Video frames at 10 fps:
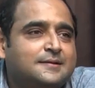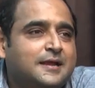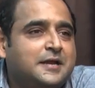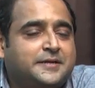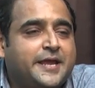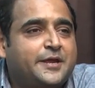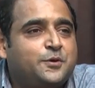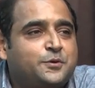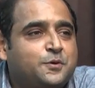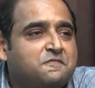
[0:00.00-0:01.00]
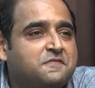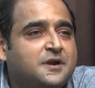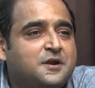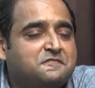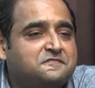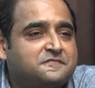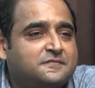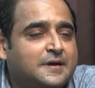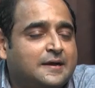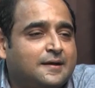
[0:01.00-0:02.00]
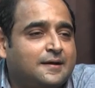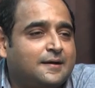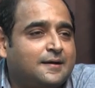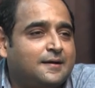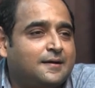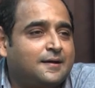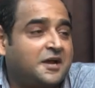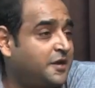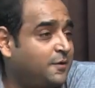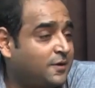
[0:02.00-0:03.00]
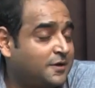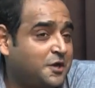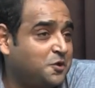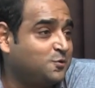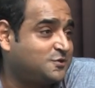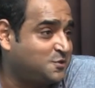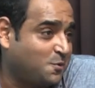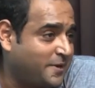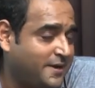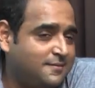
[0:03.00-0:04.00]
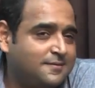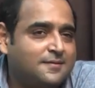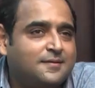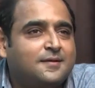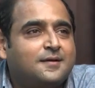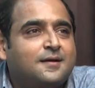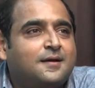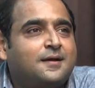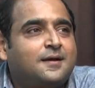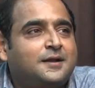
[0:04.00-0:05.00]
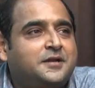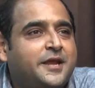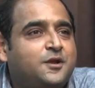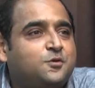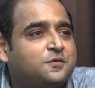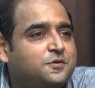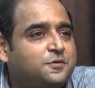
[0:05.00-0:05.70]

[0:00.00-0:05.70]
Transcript: It'll take you to a world of uh, a, a new story. Uh, it'll take you to a